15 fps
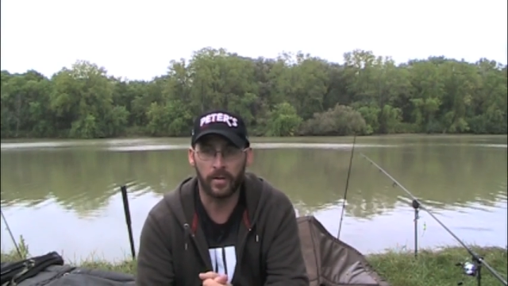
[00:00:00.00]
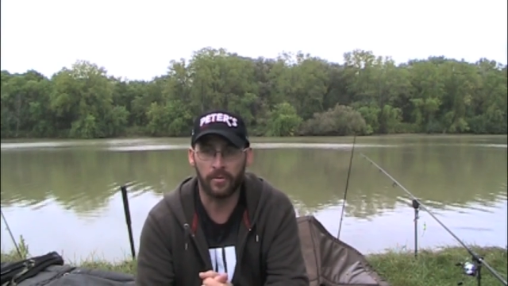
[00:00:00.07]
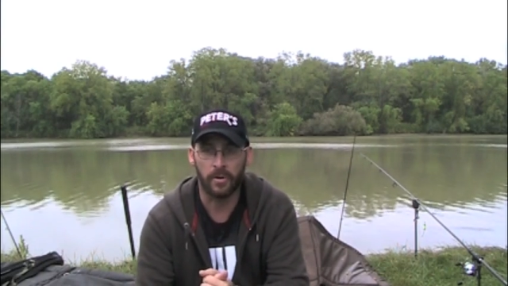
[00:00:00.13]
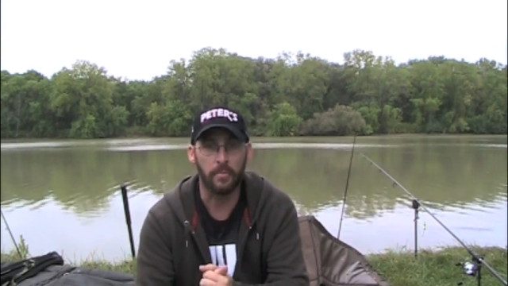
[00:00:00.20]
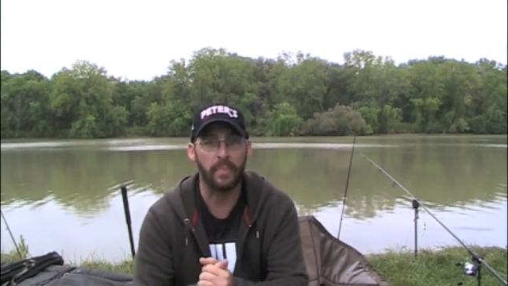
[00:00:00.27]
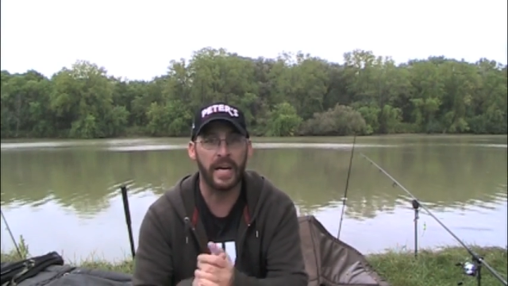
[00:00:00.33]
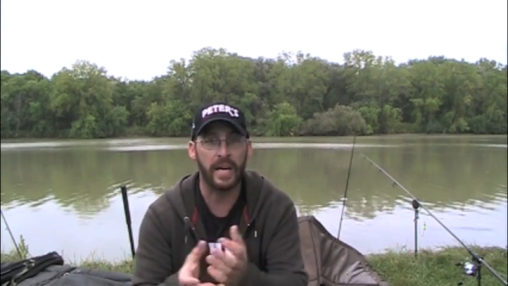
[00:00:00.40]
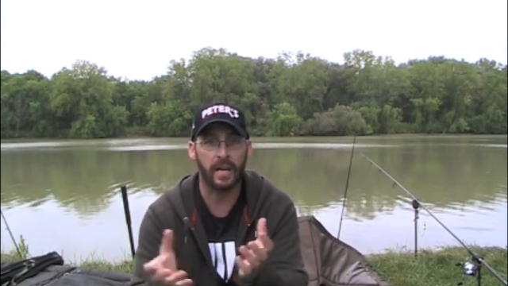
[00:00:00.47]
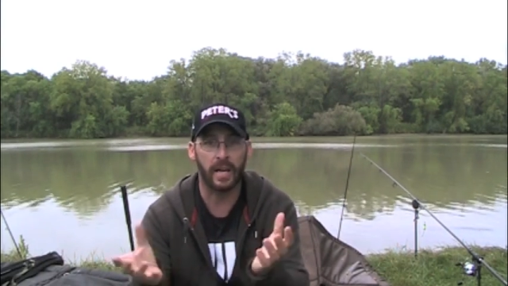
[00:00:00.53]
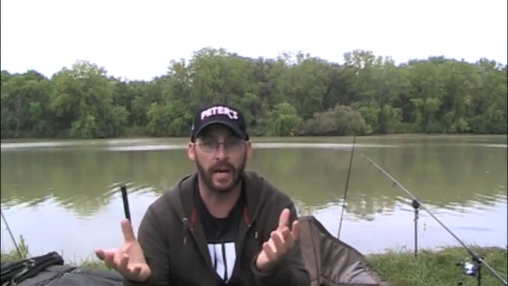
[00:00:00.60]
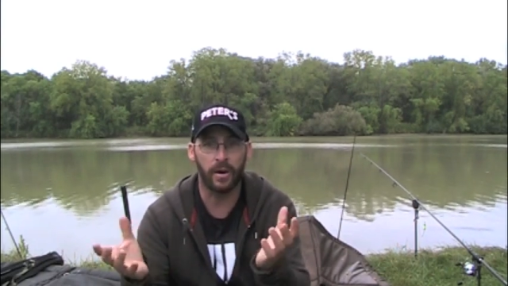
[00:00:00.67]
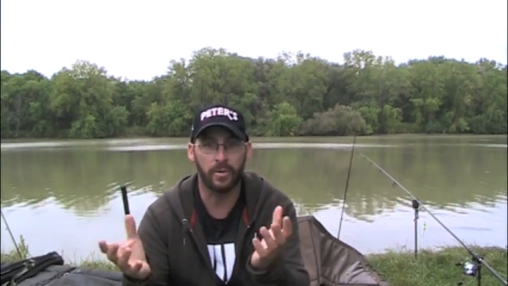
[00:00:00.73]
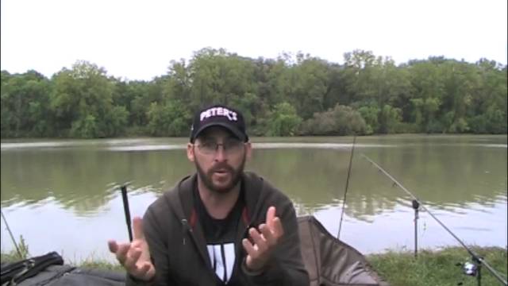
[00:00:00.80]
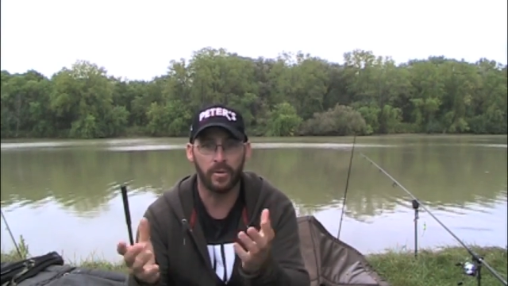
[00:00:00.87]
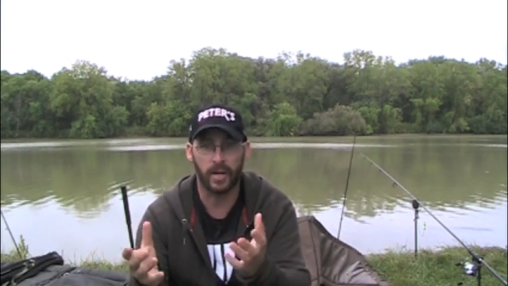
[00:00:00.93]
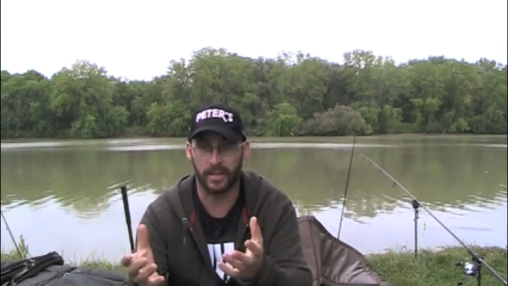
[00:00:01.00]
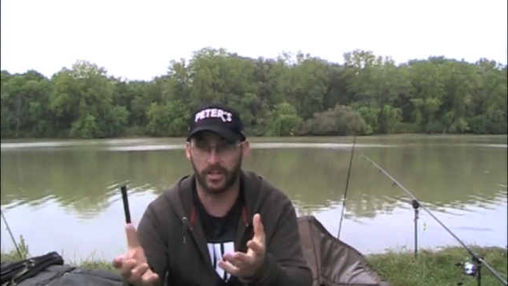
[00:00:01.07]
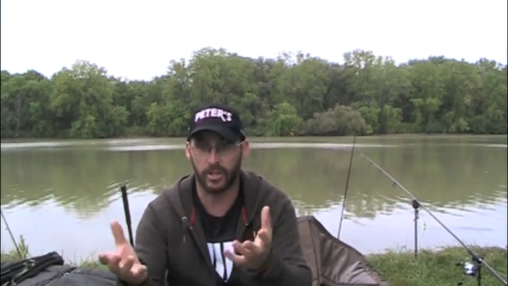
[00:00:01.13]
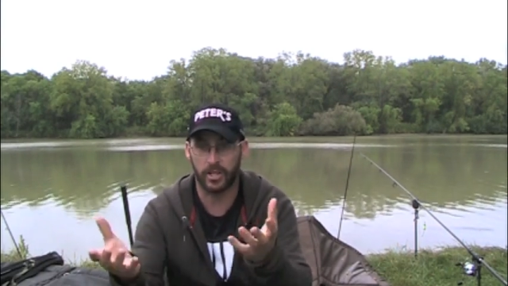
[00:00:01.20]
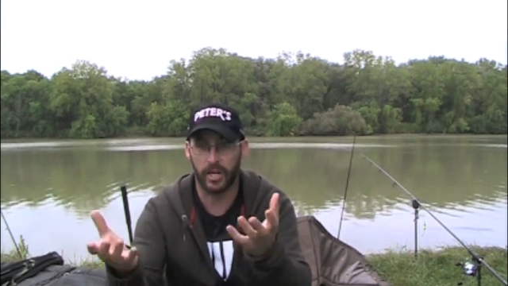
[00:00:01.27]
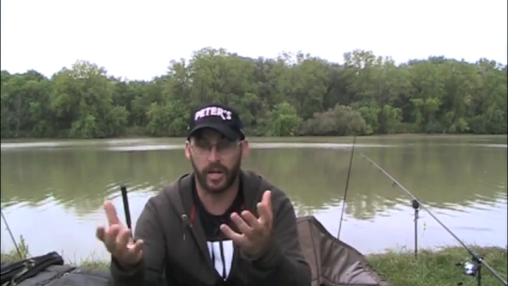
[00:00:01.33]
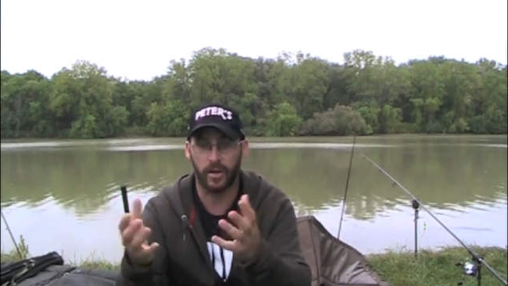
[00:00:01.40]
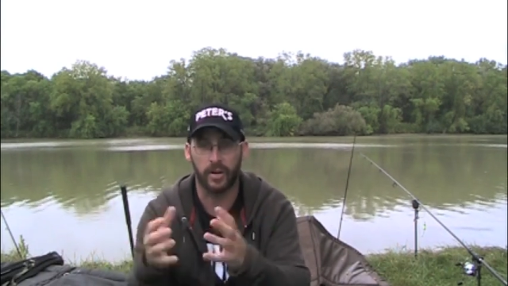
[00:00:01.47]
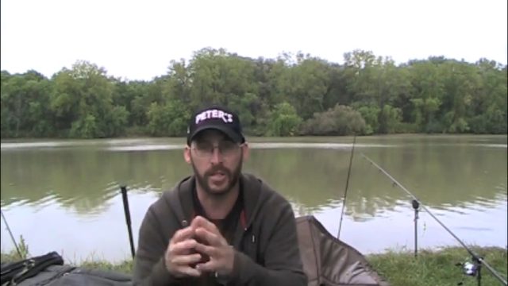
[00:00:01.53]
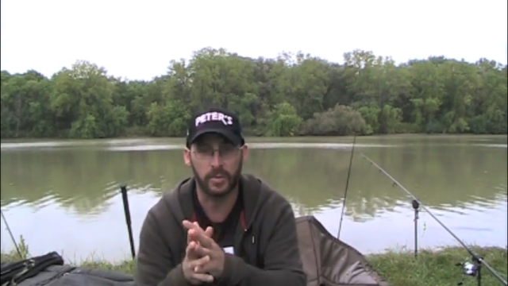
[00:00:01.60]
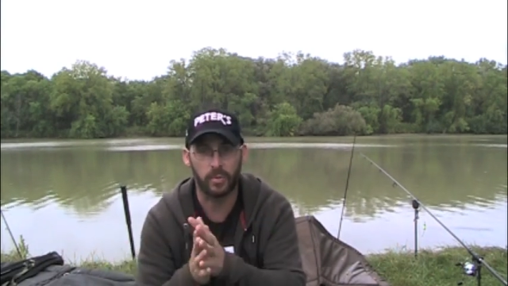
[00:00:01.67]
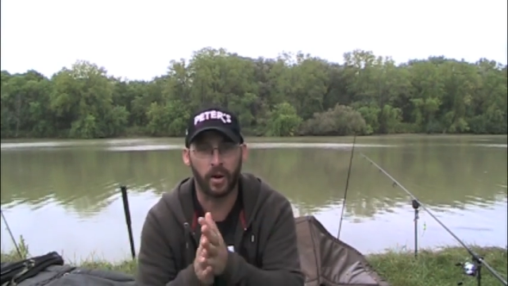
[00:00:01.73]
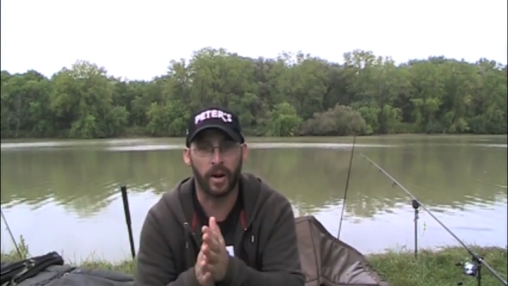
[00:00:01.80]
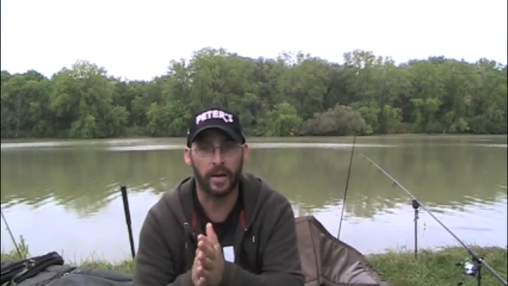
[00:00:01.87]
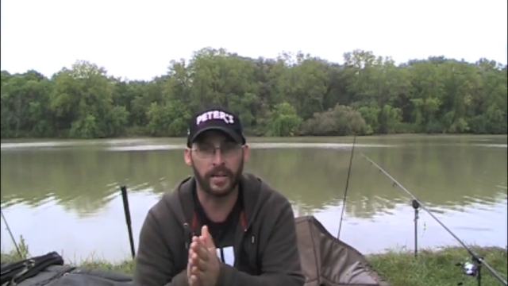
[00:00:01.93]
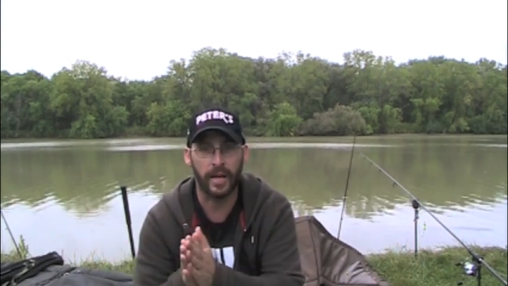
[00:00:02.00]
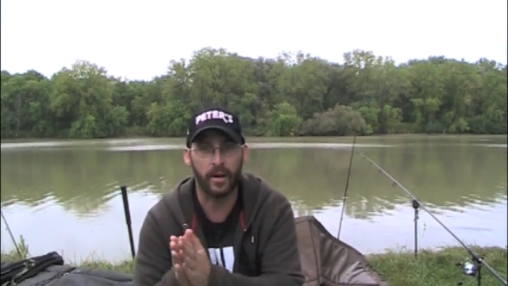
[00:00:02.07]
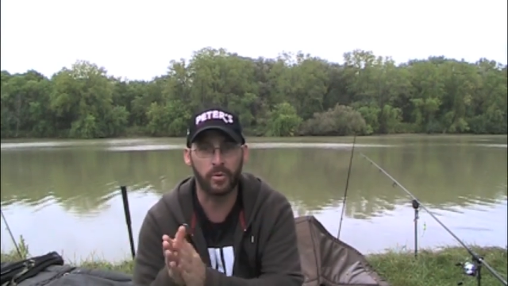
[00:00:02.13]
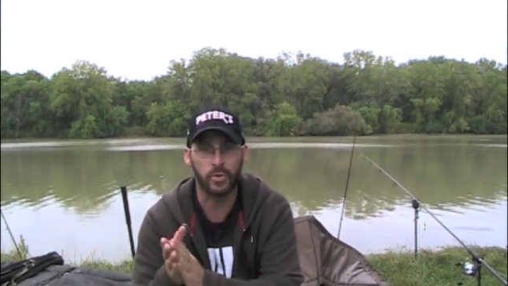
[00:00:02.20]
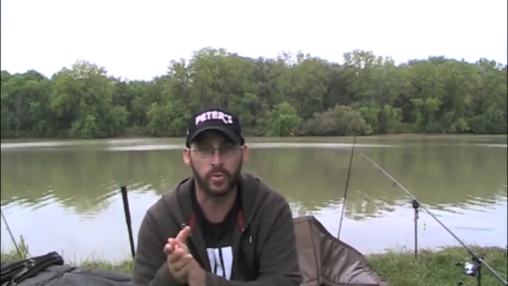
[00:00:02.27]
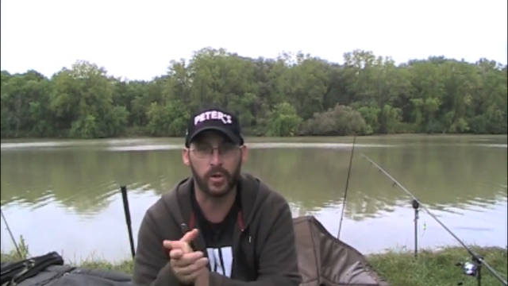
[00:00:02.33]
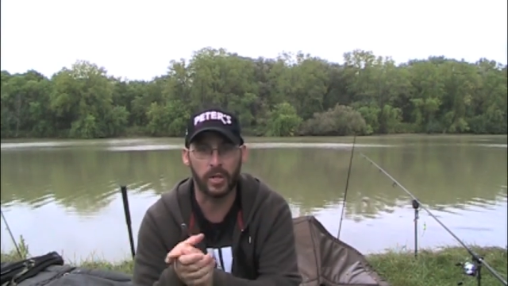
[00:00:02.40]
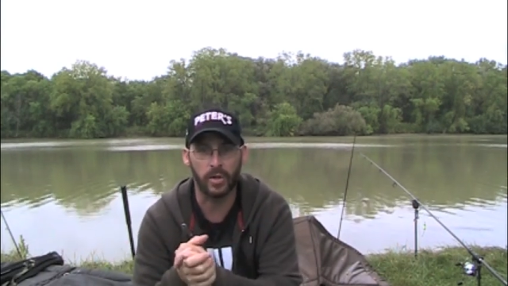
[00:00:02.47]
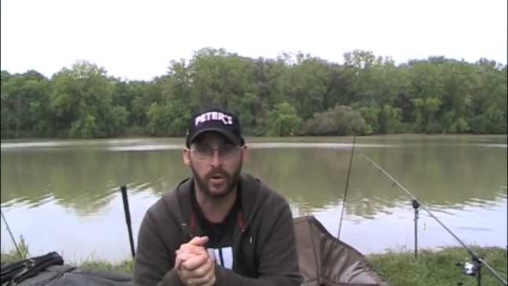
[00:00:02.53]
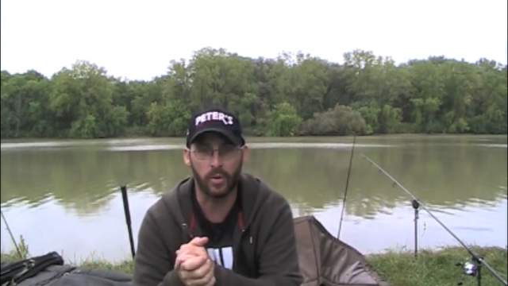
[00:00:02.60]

from Bait Cloud. Got to check out his product. That was really